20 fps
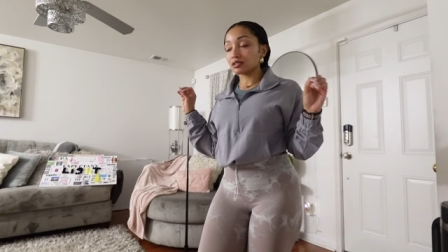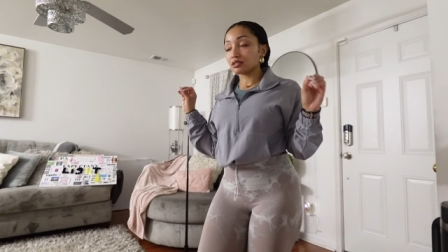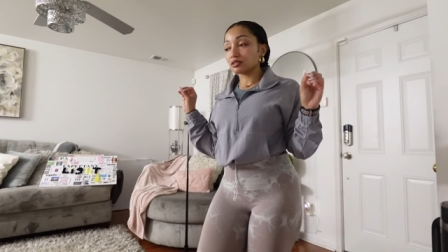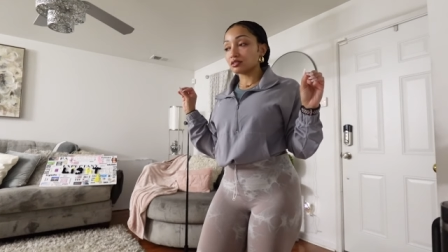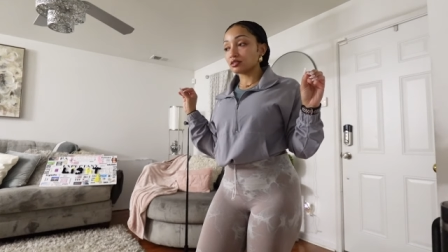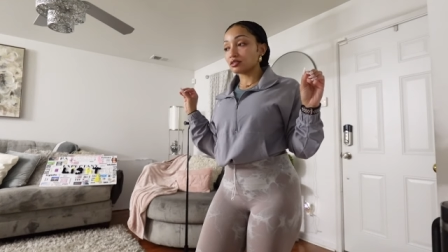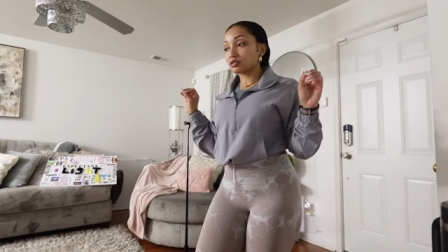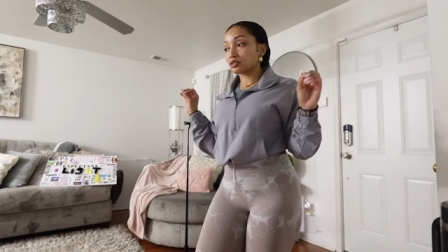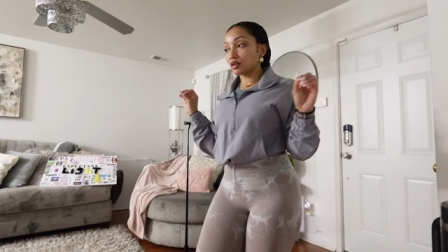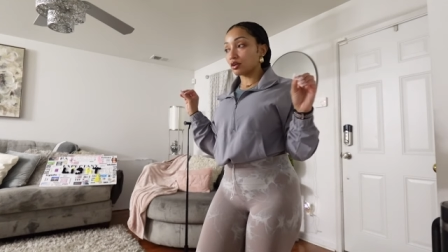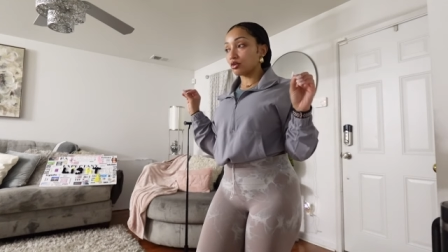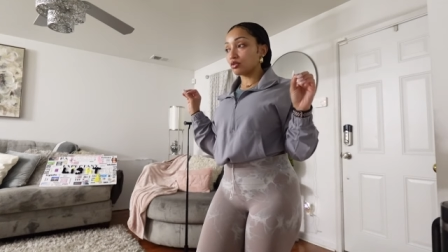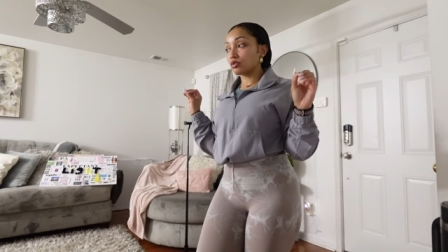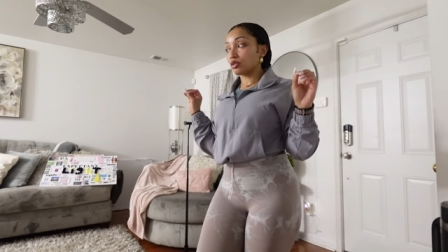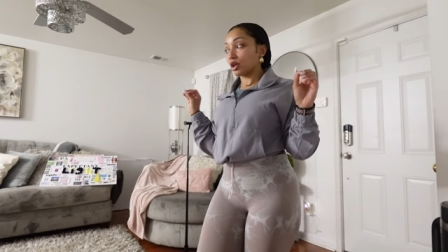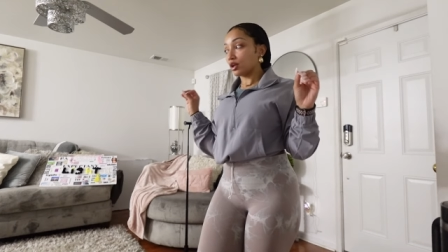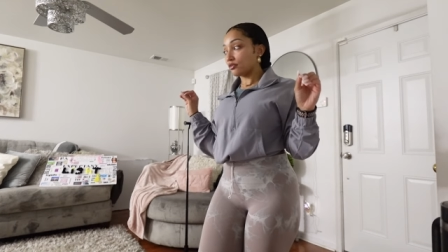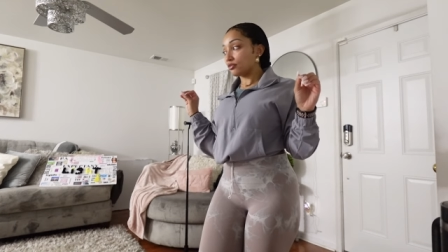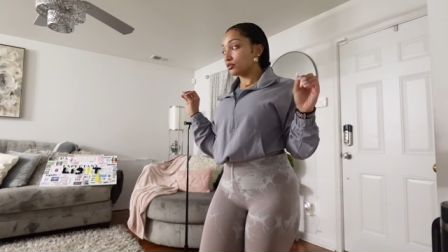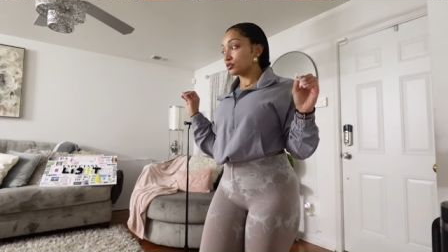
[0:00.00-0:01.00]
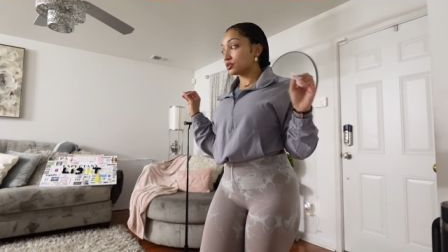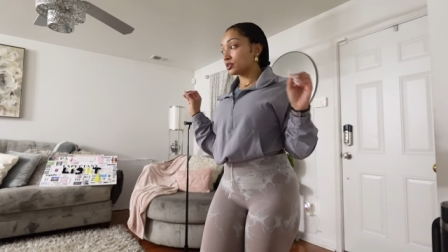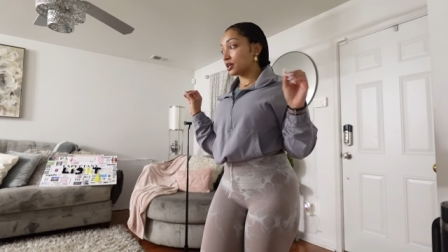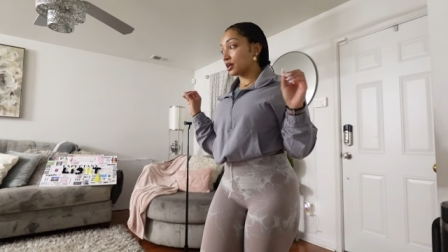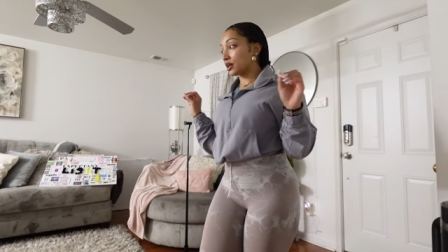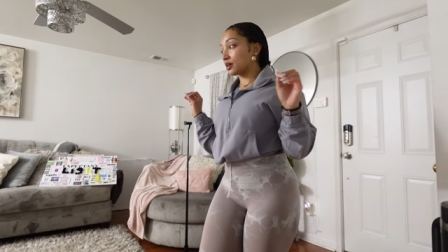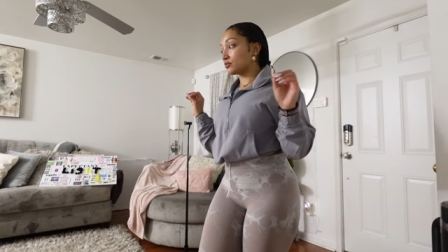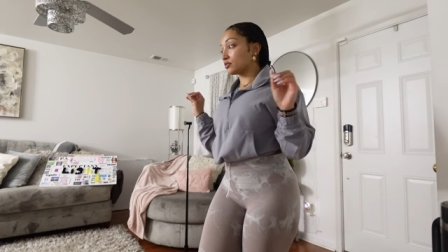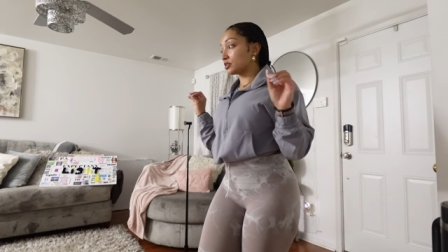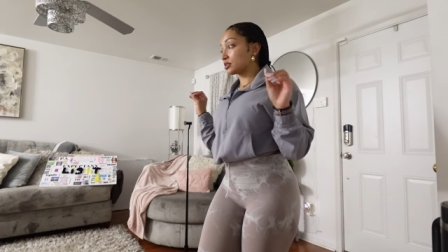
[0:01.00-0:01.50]
so thankful to
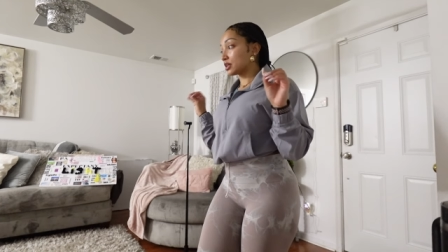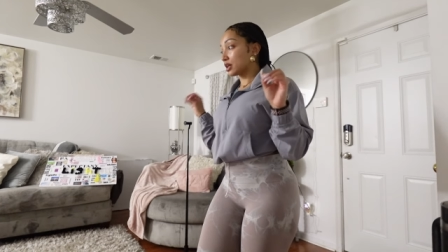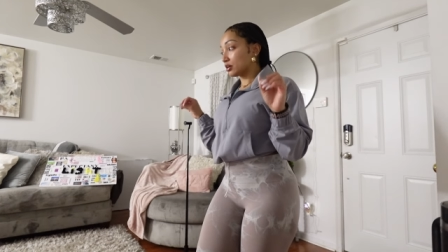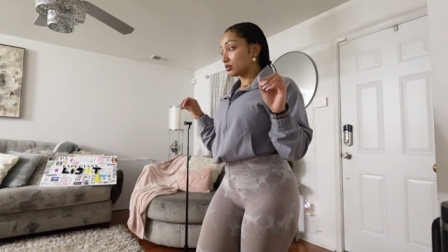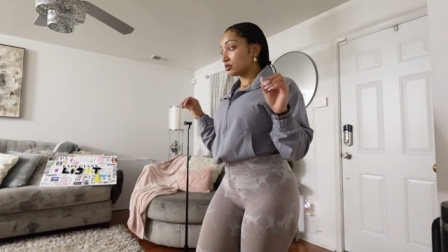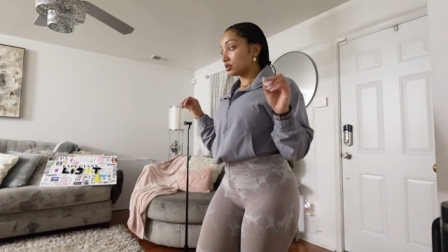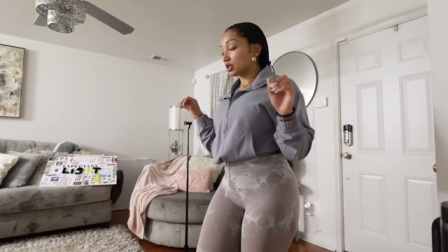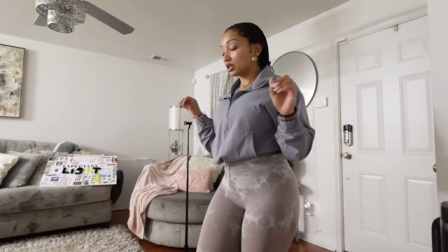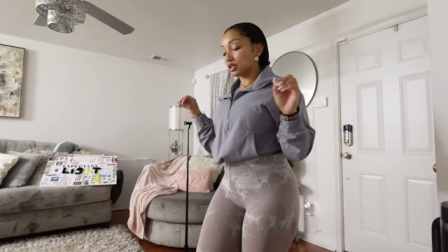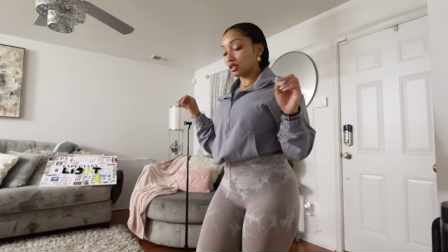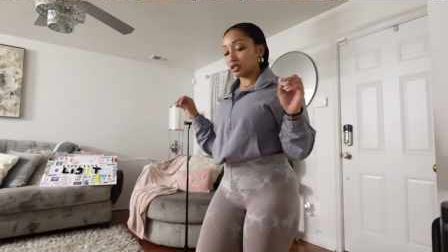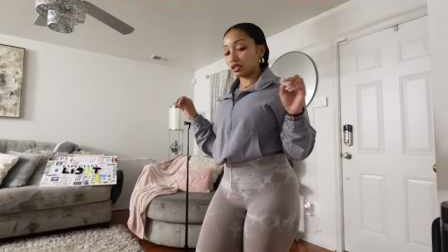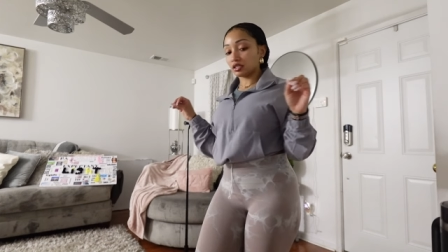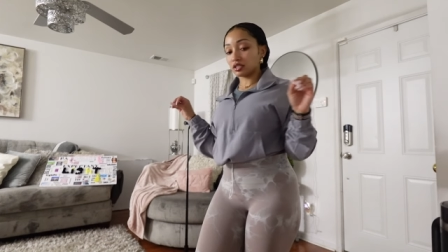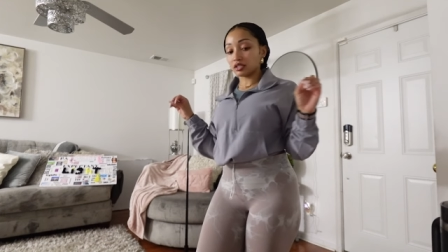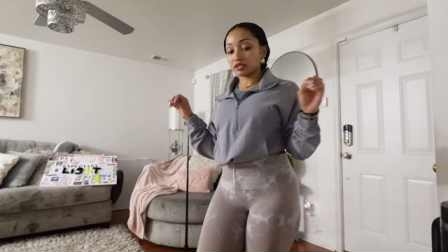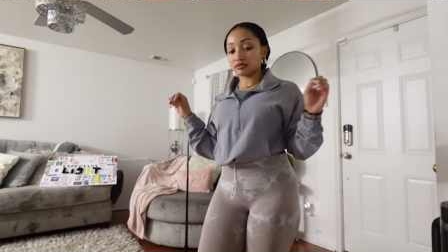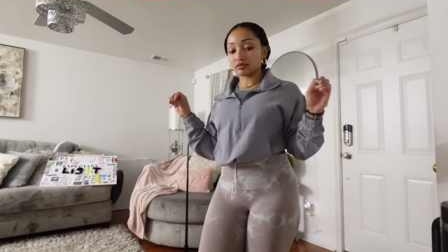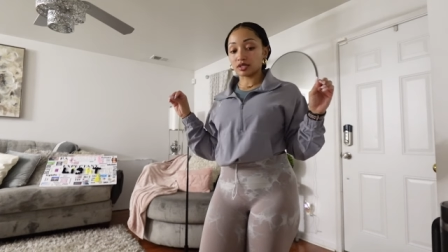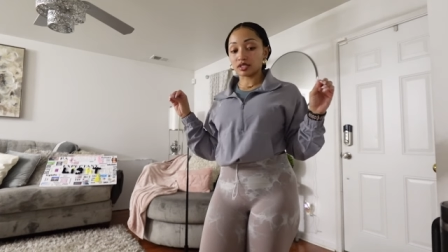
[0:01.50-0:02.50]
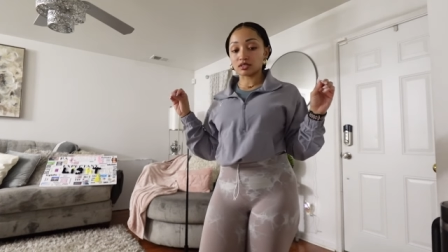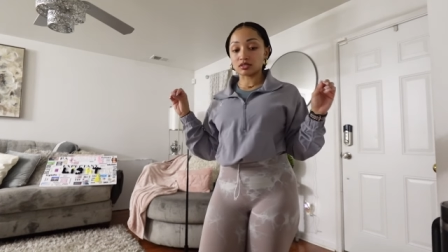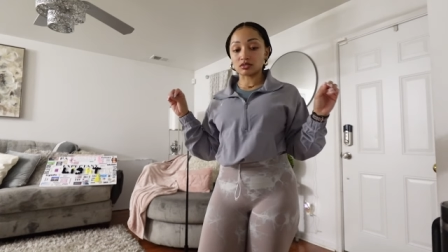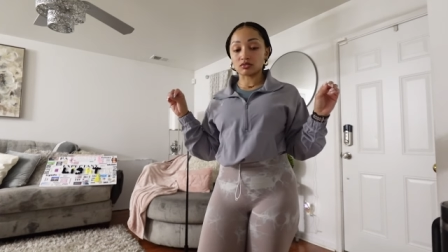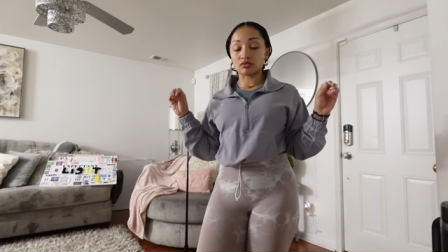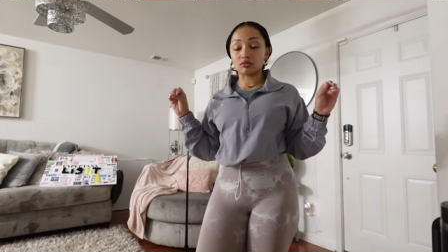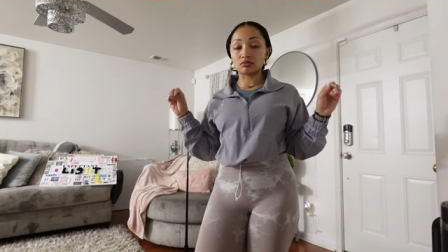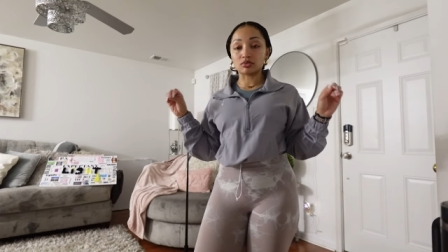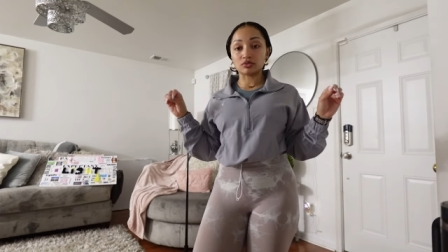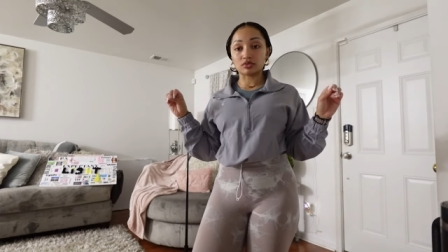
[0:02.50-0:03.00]
have this outlet, and that's why it's
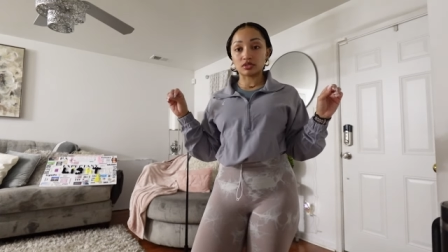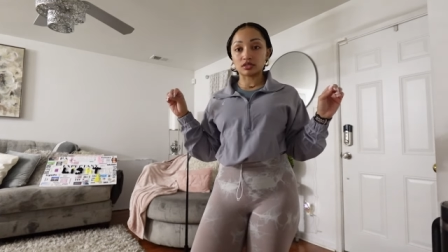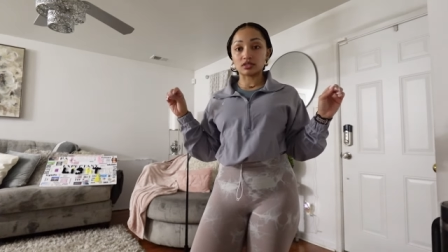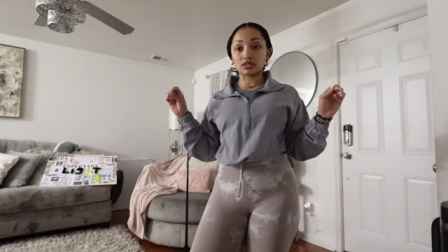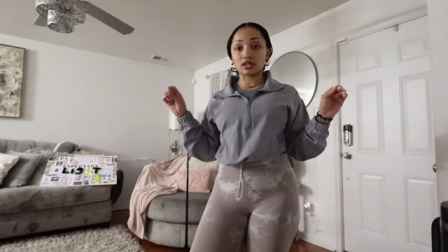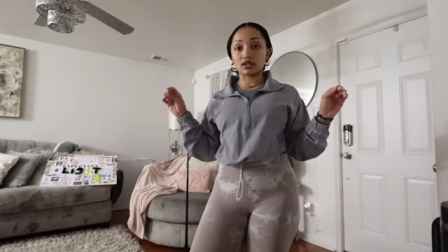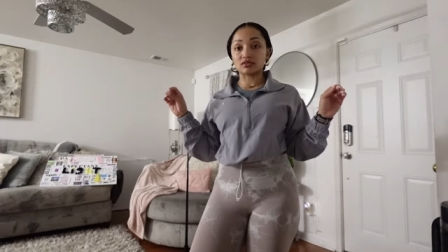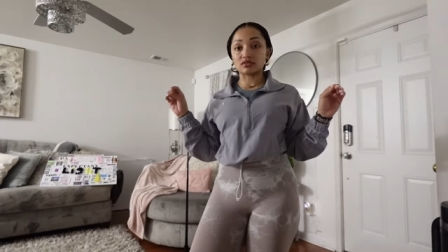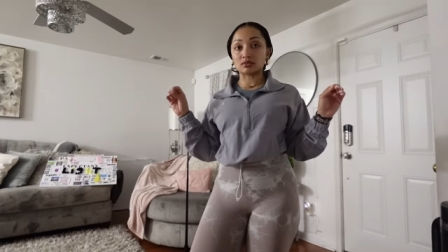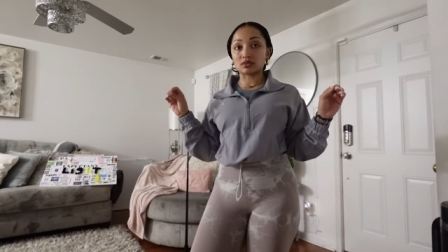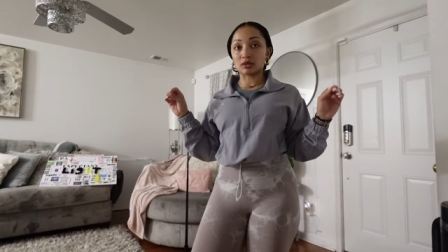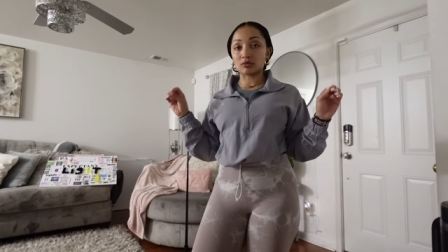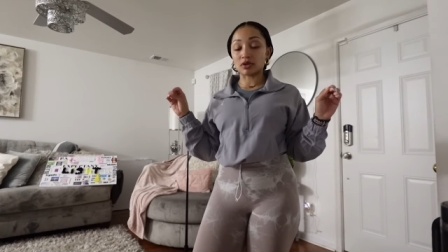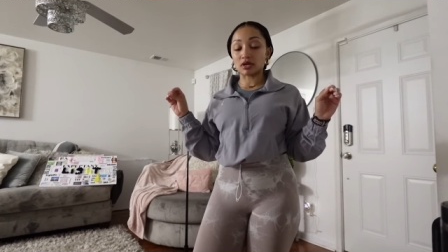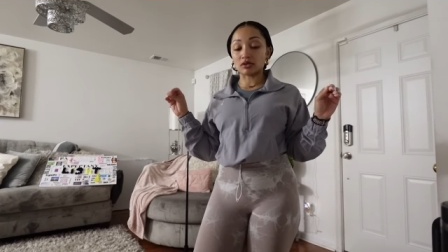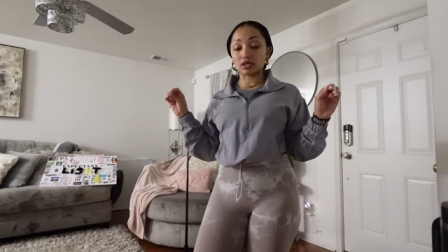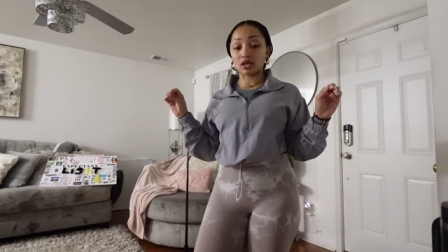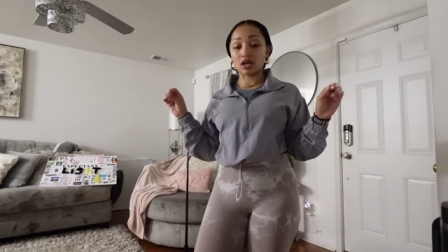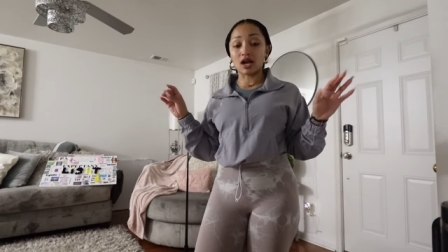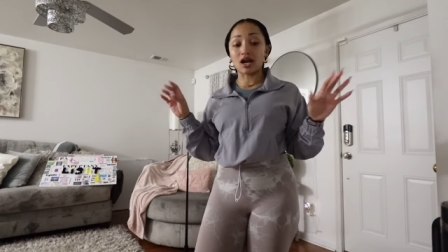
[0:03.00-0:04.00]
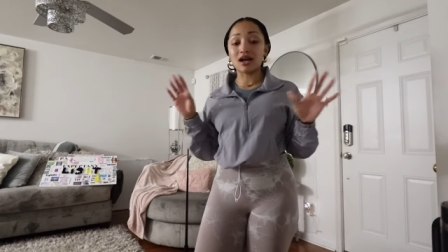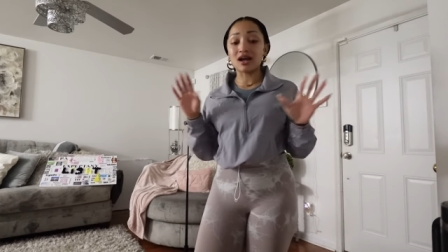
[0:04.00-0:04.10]
so important to have some type of outlet.